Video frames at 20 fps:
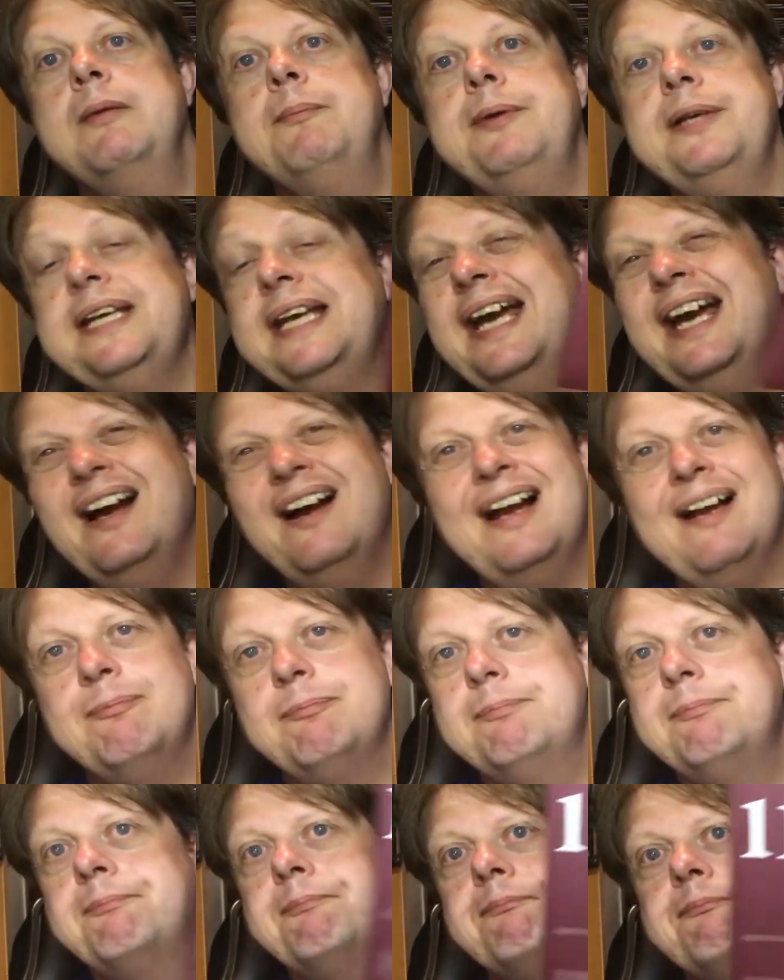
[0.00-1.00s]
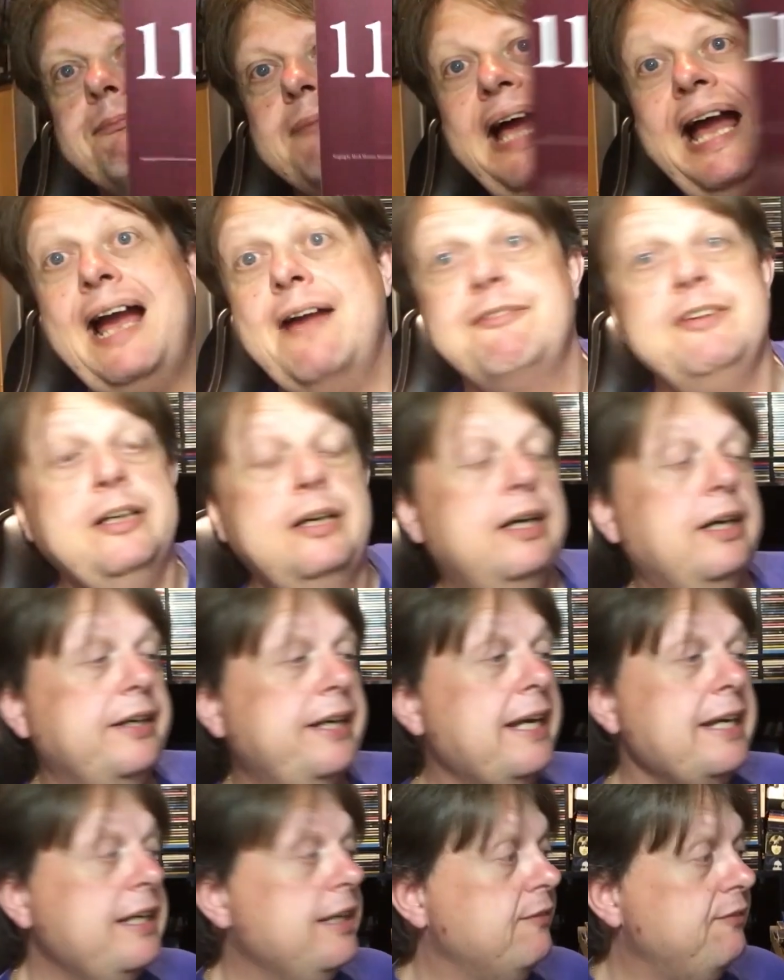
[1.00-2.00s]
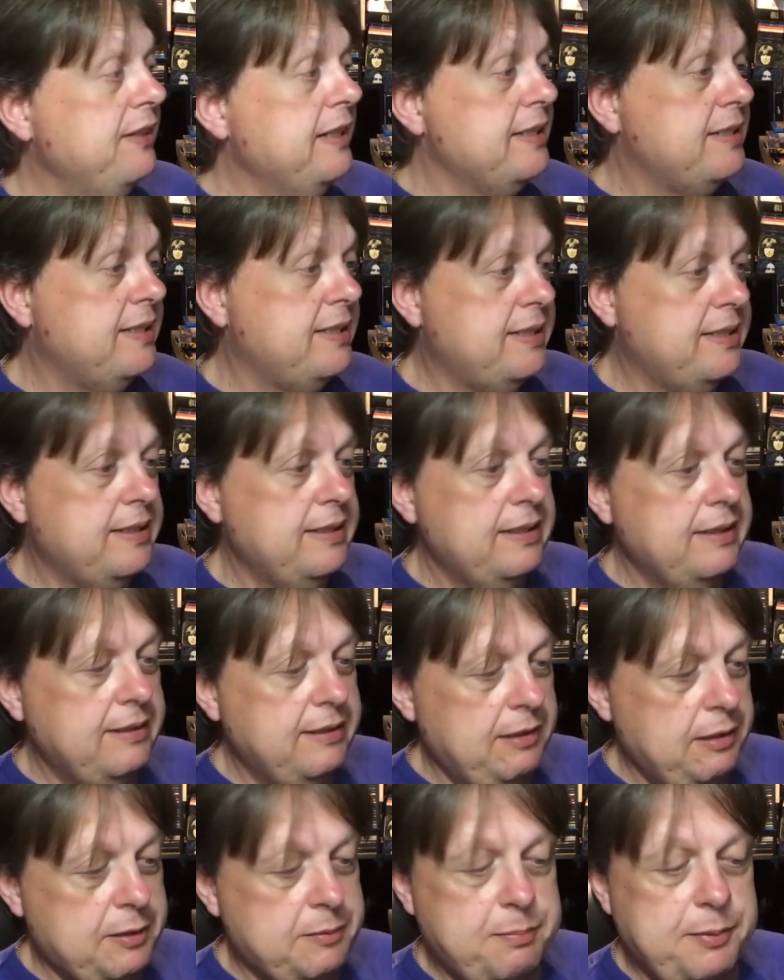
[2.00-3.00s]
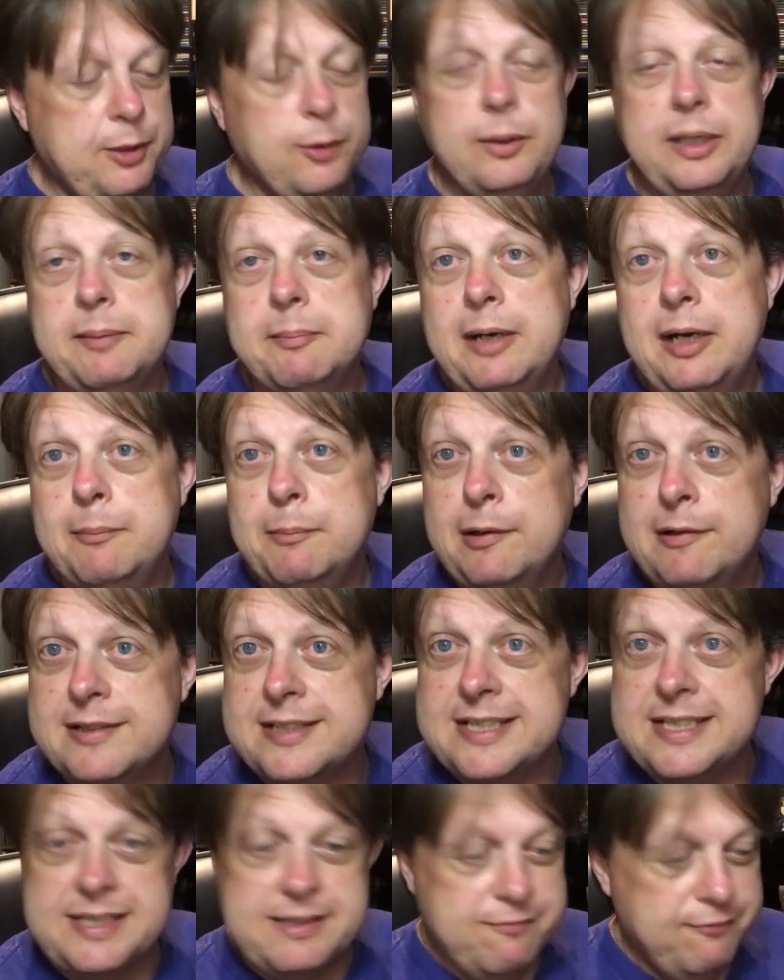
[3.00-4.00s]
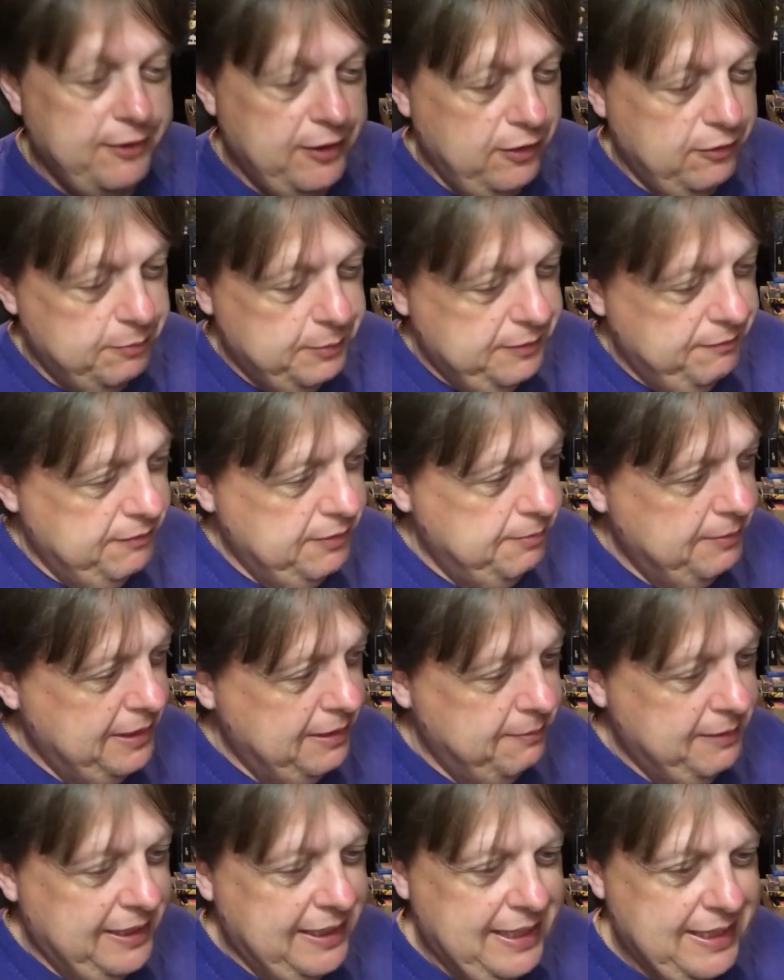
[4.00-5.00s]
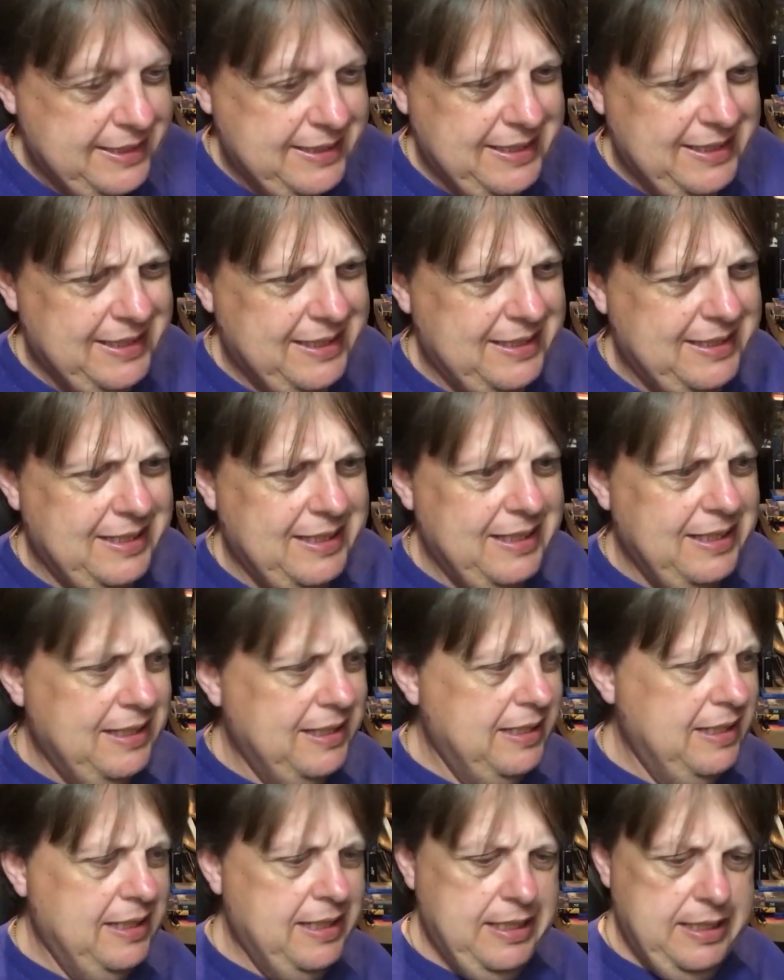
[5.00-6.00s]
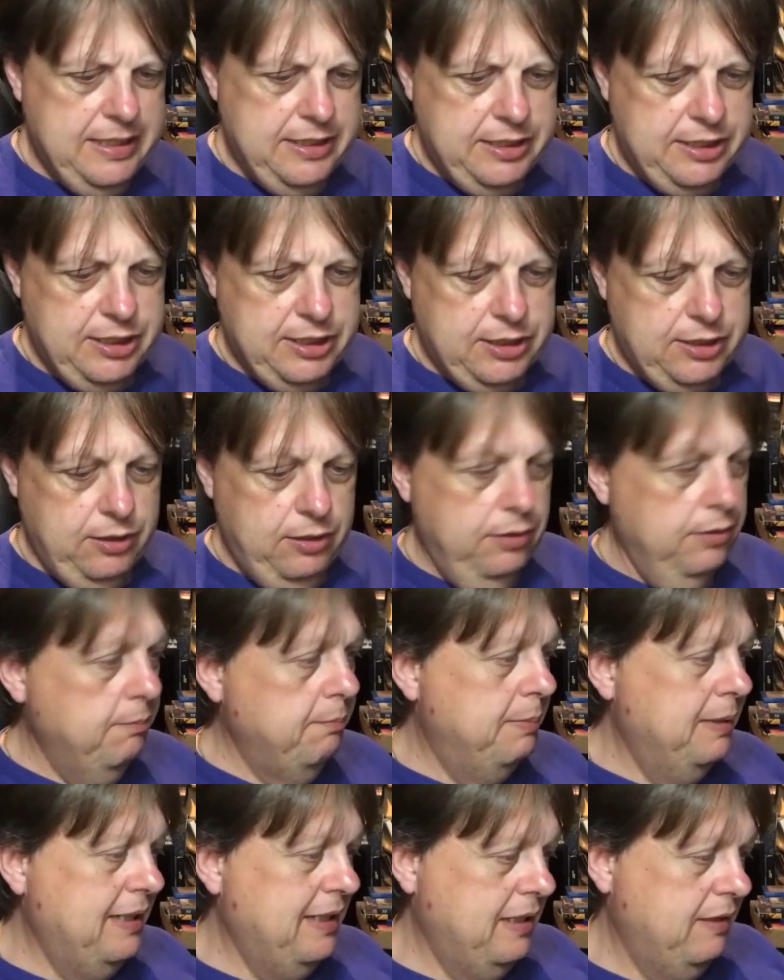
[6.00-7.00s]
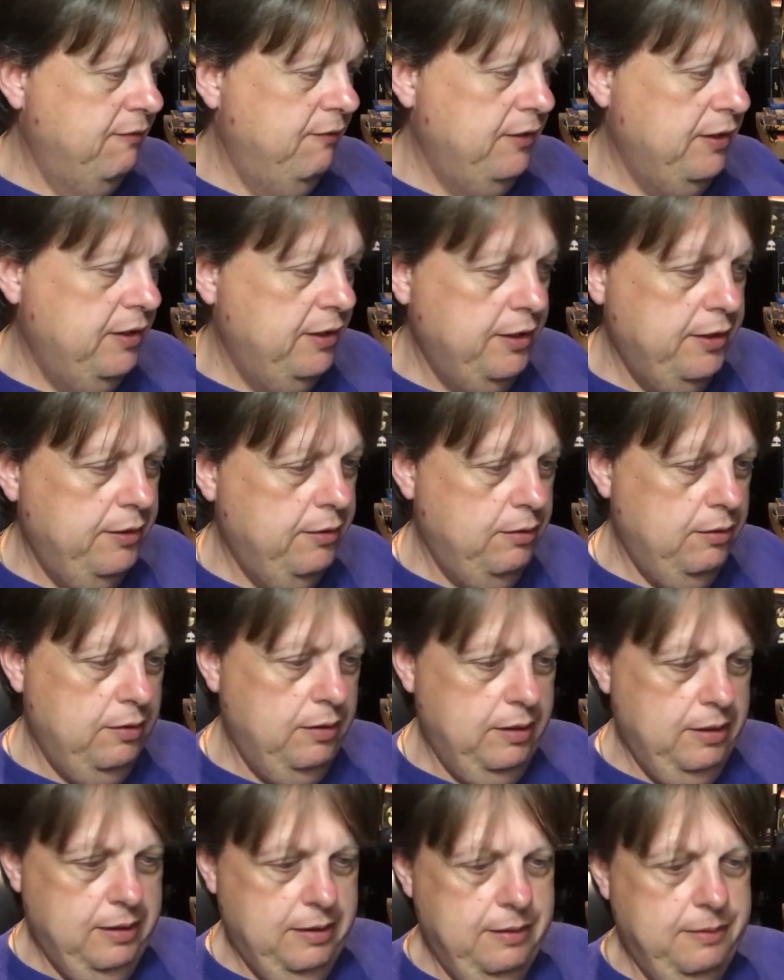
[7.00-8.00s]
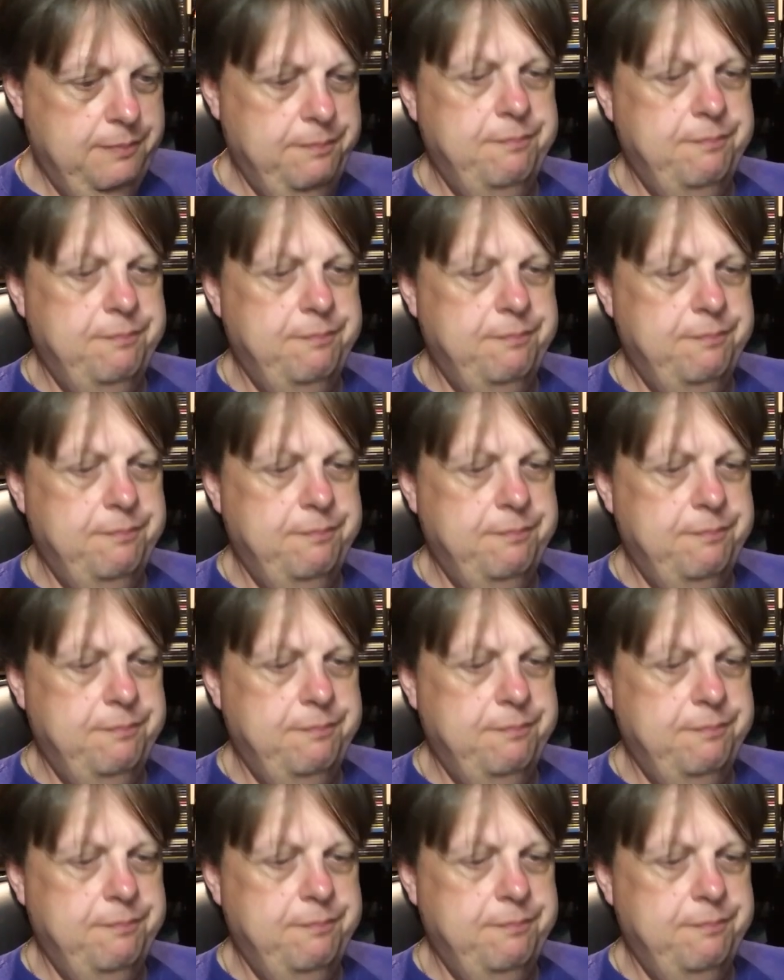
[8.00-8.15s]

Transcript: But yeah, I haven't heard any of this. It's purely Mark Morris's involvement that made me get it. It's just on black vinyl.